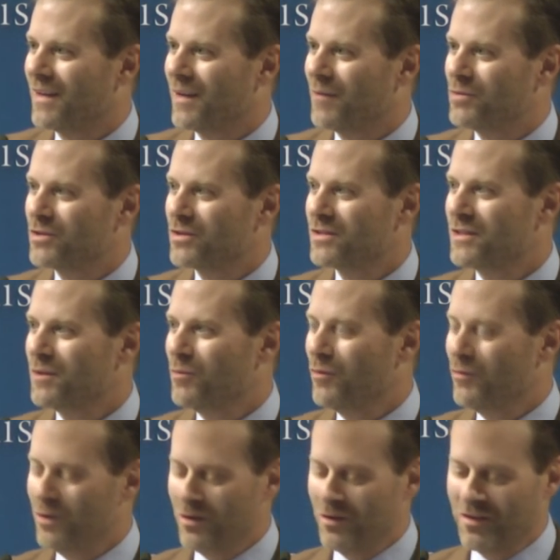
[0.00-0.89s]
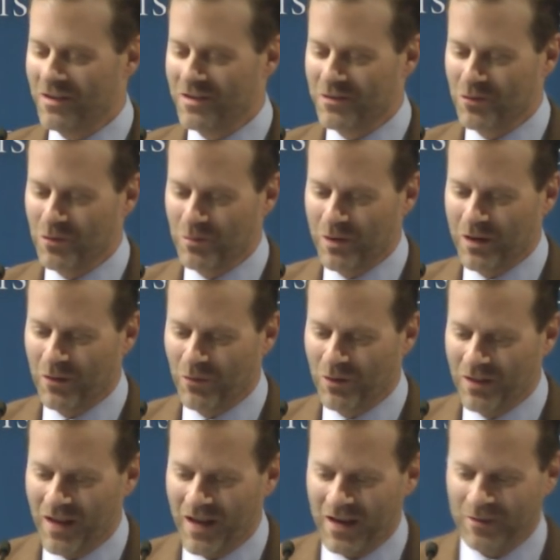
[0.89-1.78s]
I'm sure some of you in this room can
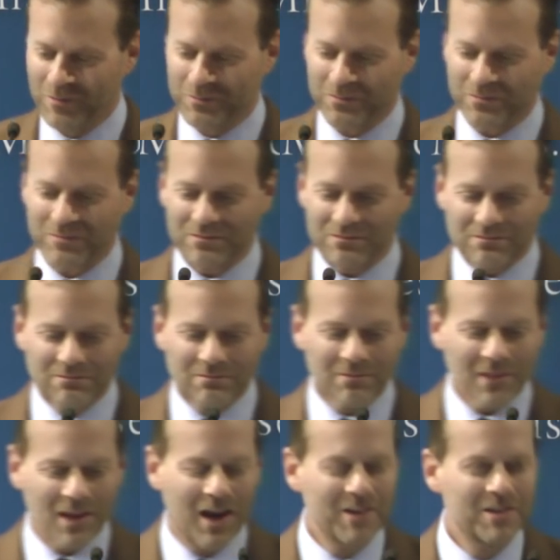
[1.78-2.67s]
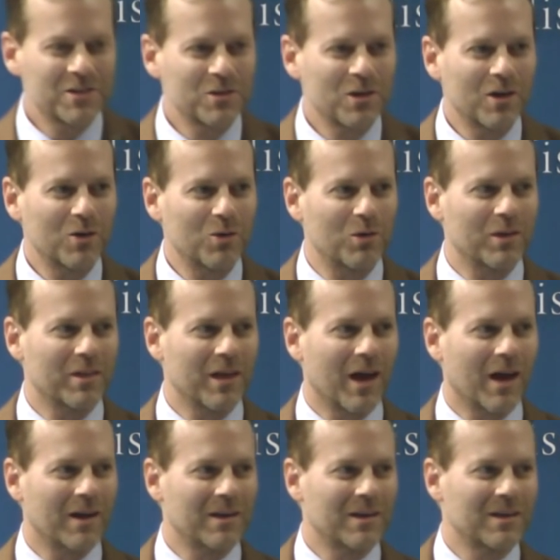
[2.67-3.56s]
relate. I struggle with
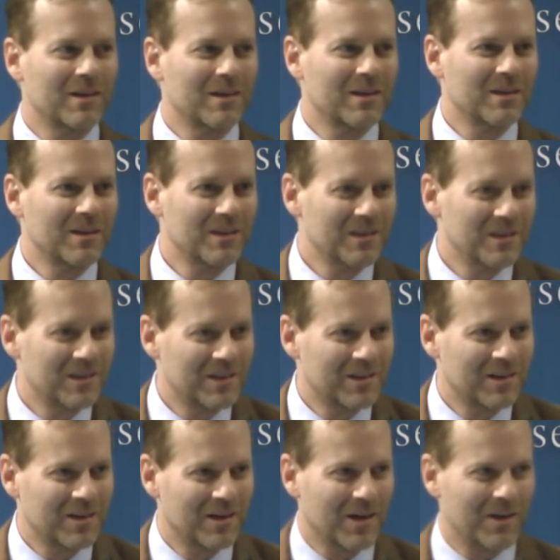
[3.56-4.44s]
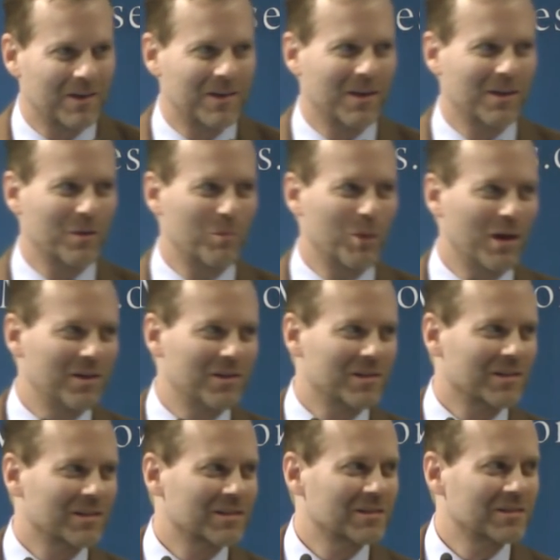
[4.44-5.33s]
that on a daily
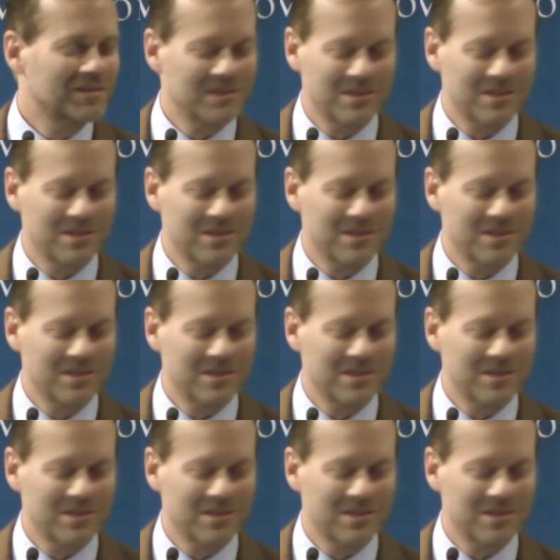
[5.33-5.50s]
basis.